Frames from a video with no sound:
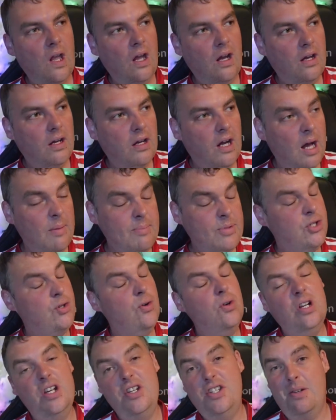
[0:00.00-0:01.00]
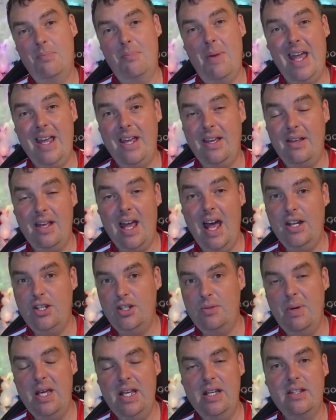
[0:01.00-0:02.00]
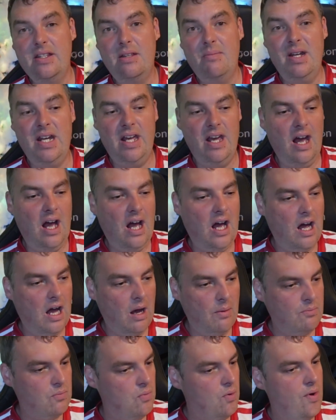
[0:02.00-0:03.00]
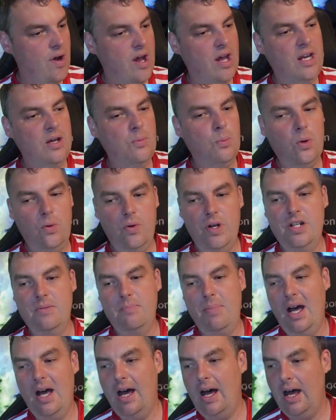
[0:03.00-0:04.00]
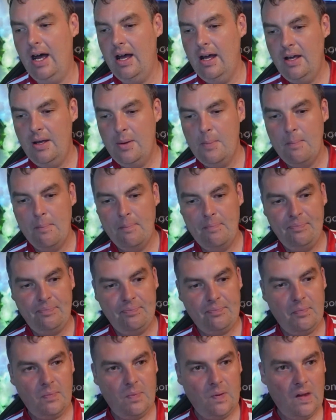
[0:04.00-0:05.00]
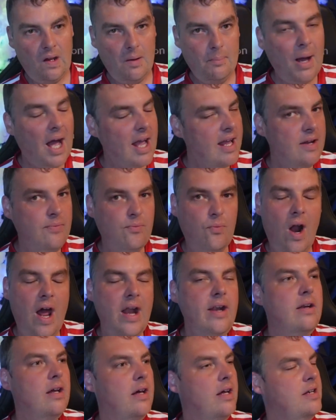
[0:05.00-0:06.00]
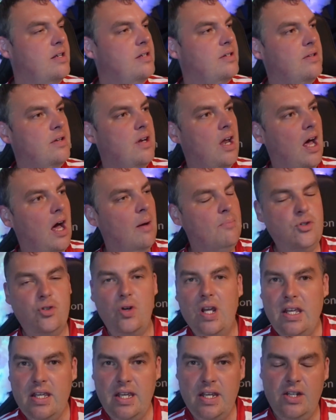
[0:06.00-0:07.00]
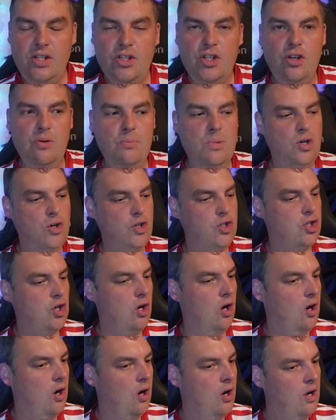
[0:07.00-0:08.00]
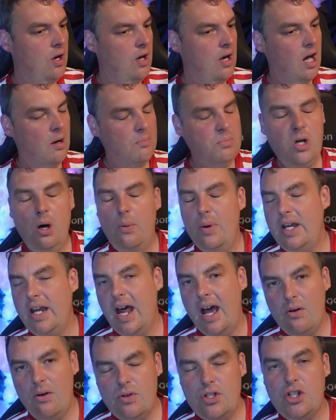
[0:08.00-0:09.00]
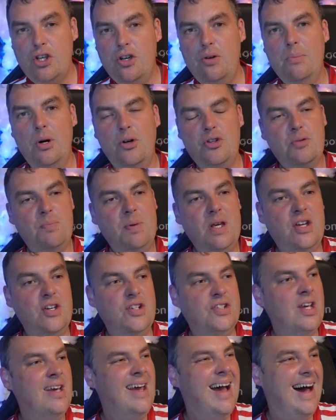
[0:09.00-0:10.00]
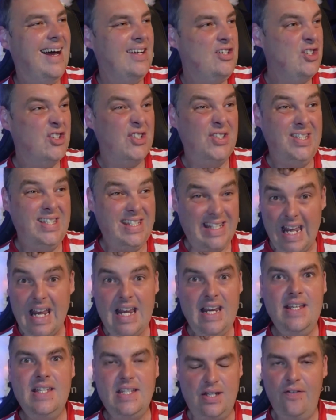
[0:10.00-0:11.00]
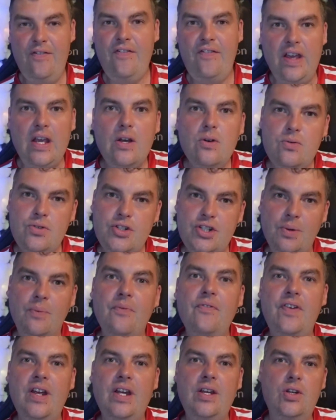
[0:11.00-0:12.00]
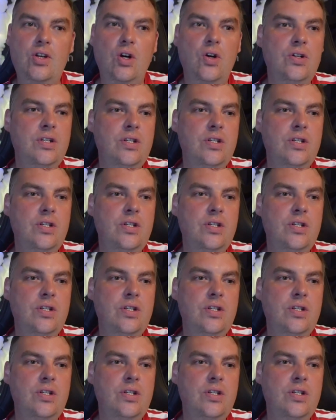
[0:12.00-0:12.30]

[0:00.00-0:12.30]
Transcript: I'm struggling to make ends meet at the minute. I'm really worried about paying rent, and I'm drinking too much, or I'm going out too much because I just need to feel something good.